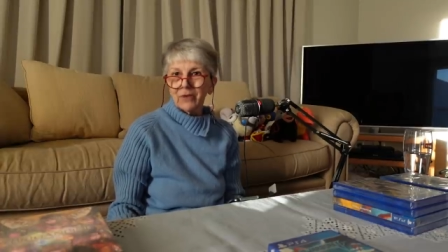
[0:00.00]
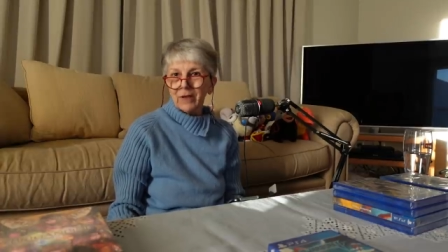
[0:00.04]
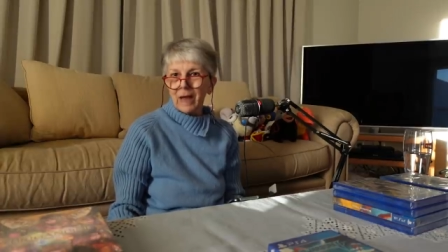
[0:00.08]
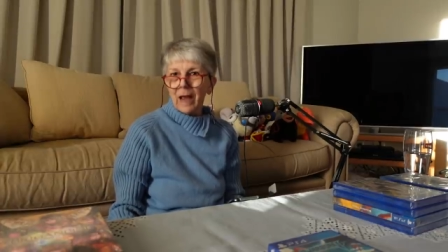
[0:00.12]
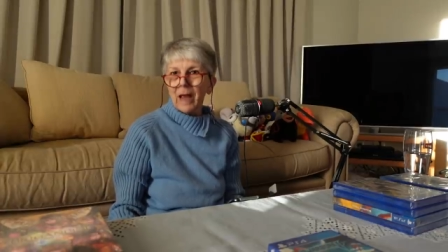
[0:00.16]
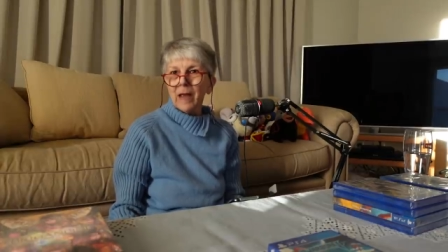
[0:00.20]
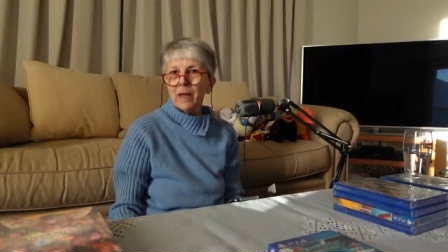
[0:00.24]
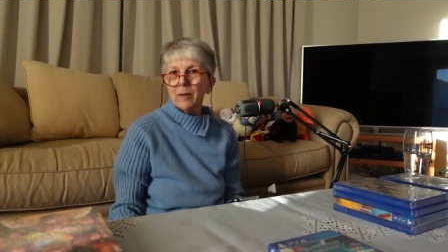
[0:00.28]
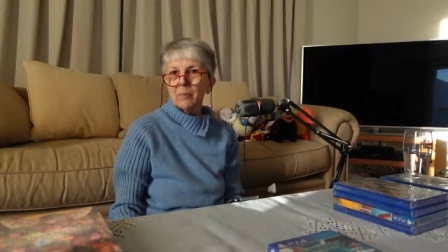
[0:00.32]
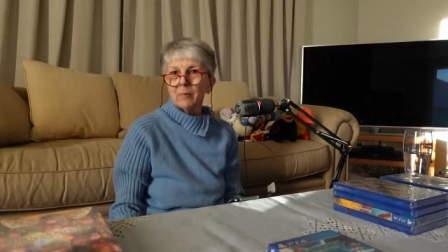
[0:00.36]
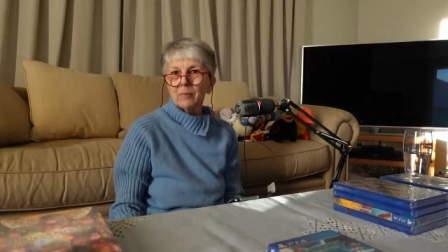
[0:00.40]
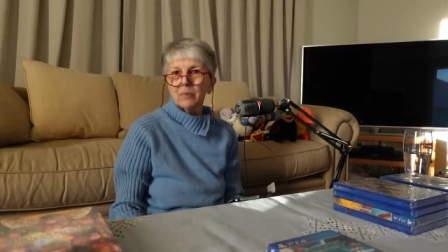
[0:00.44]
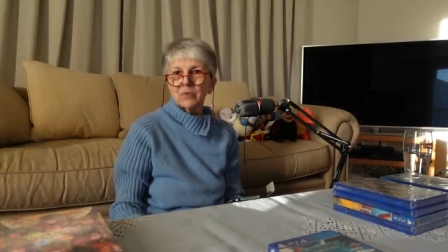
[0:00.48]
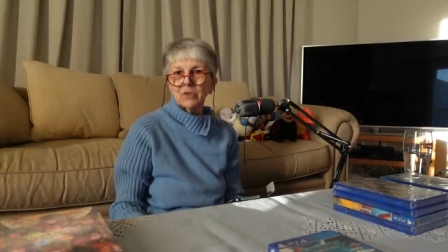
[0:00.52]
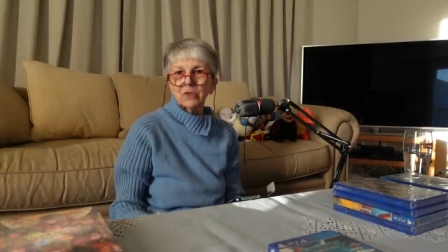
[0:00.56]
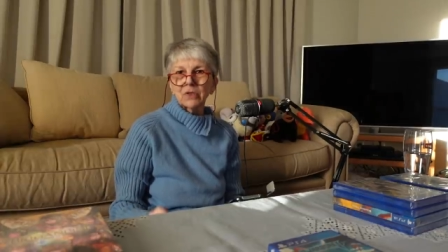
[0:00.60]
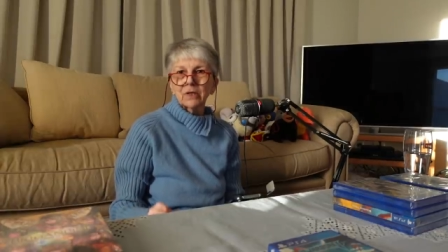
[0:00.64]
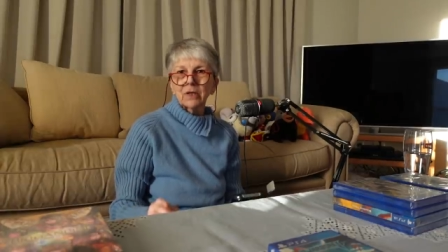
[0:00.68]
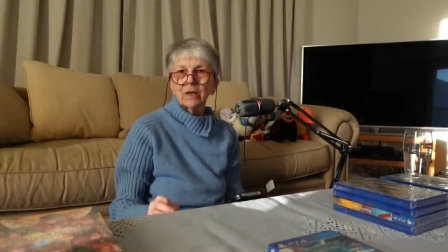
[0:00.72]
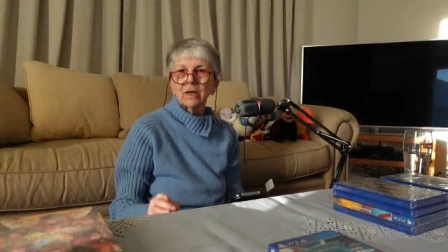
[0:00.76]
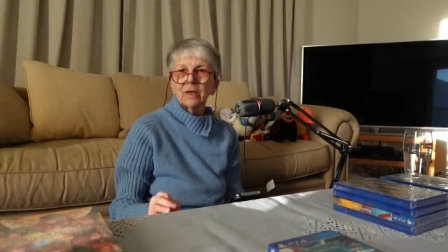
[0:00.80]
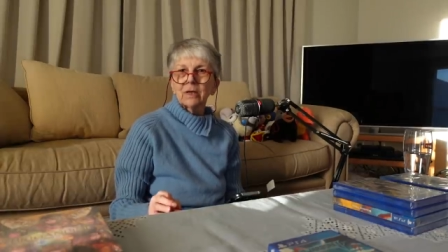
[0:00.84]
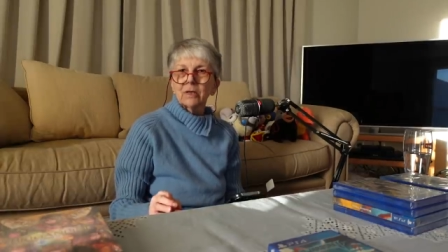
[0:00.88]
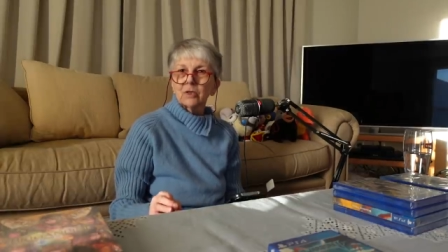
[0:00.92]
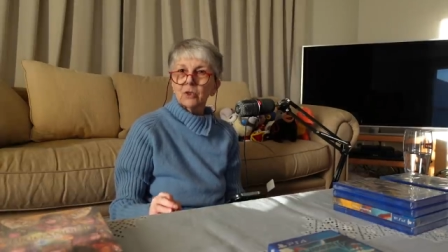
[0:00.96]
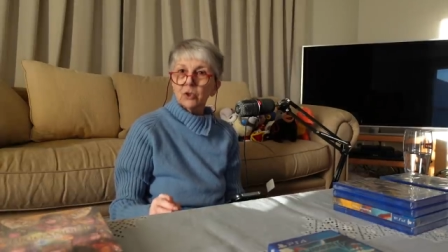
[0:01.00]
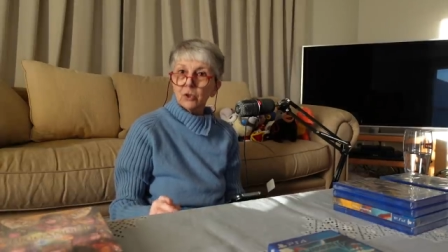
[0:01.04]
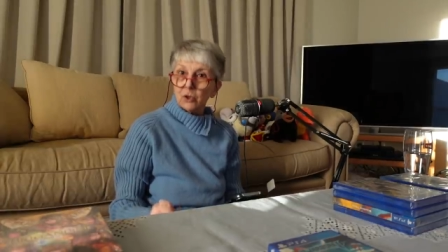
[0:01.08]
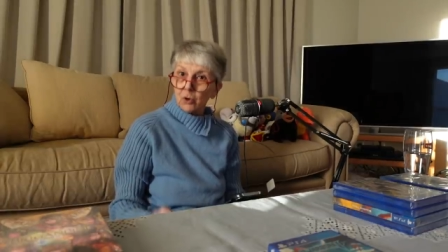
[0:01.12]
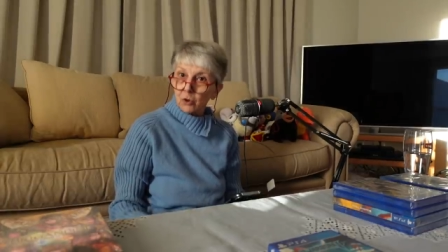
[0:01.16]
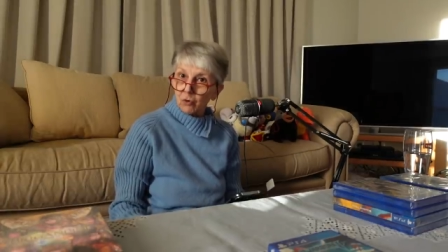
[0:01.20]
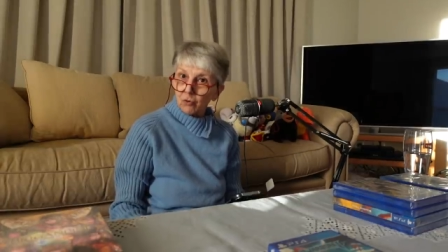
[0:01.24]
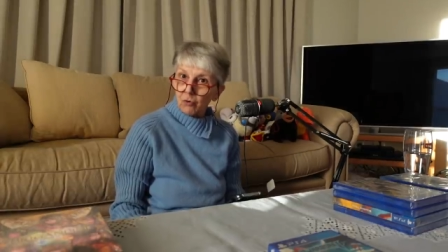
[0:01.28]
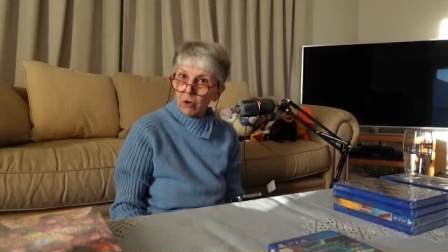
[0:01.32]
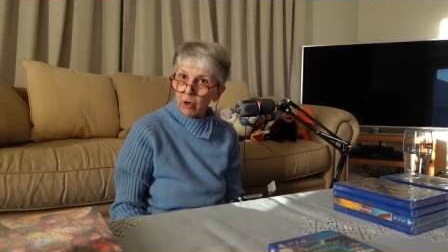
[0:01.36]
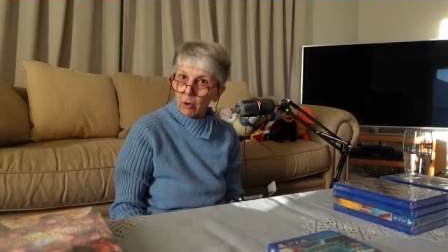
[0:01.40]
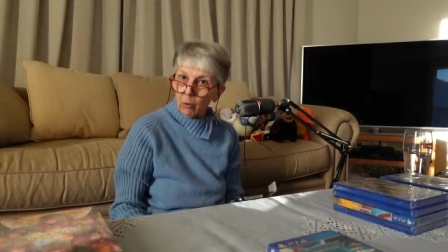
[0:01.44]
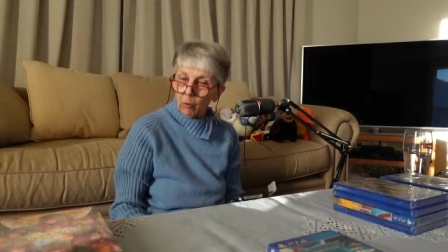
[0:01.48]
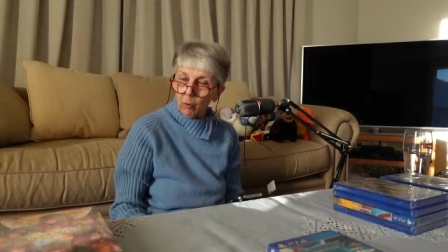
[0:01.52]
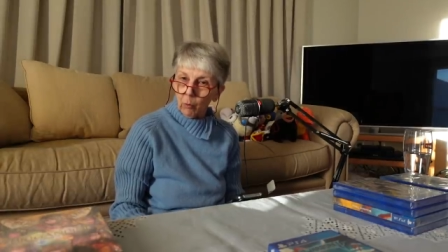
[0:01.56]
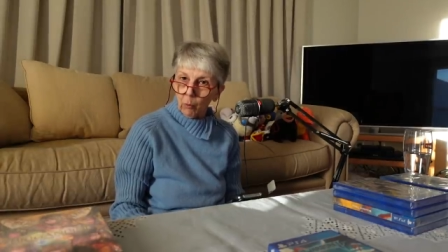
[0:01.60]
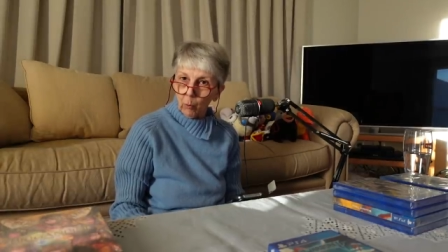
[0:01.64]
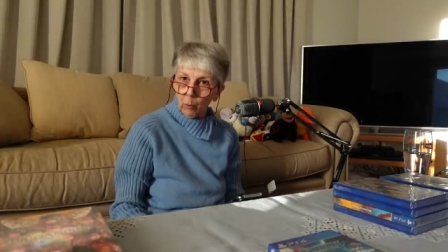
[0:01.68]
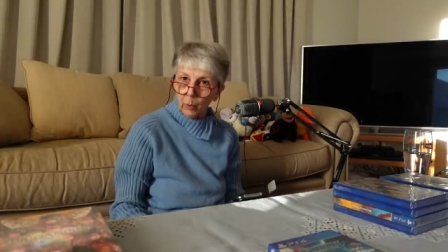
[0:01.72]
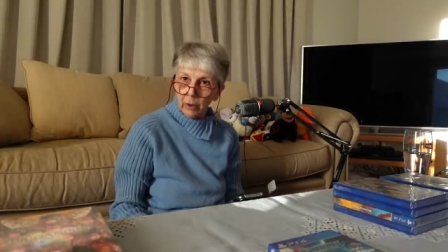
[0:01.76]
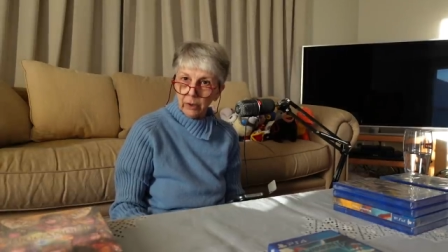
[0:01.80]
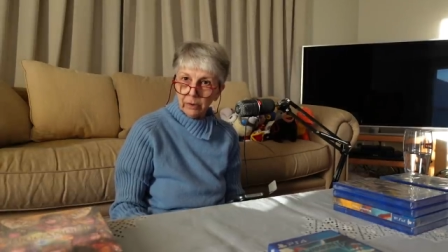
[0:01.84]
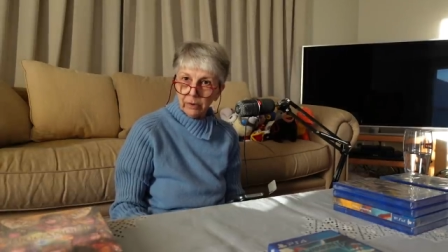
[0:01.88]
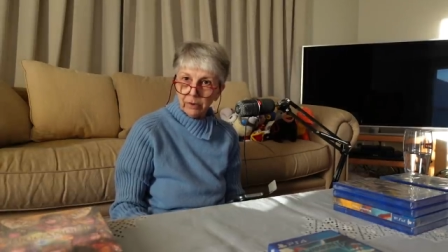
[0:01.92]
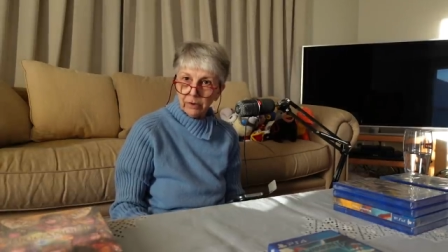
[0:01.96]
games struggle
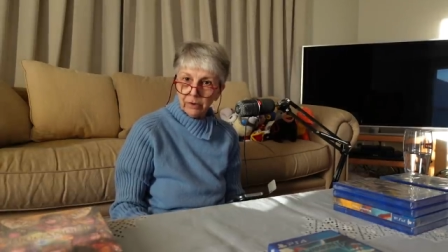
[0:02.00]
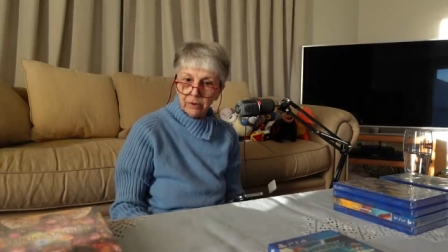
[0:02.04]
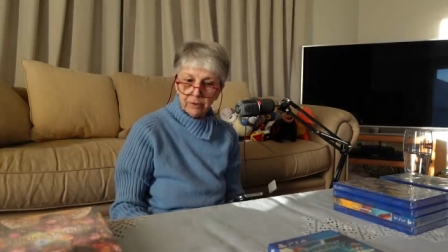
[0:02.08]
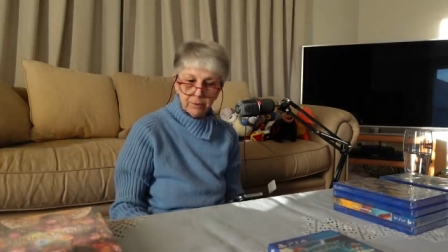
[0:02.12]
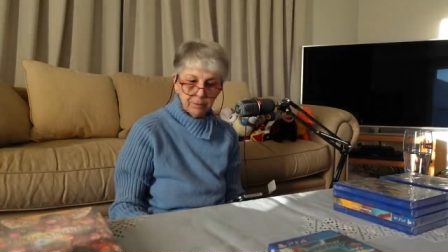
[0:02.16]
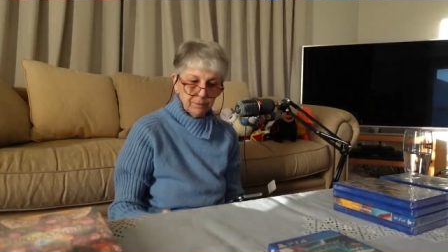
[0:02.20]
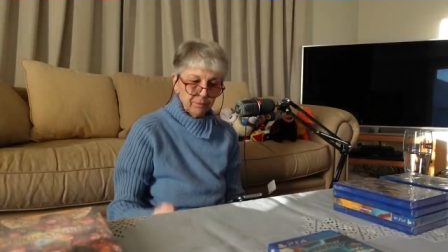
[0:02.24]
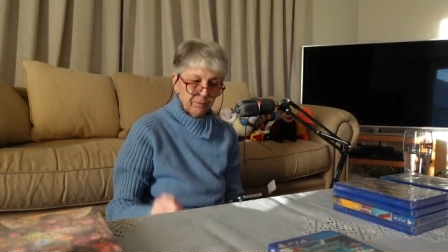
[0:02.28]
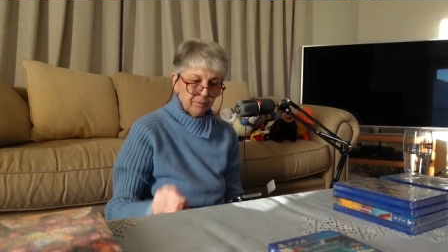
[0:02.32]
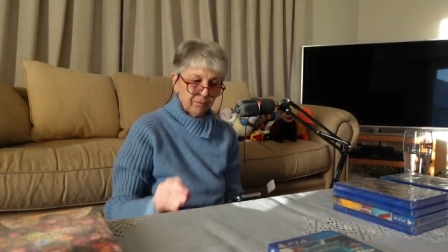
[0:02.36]
with.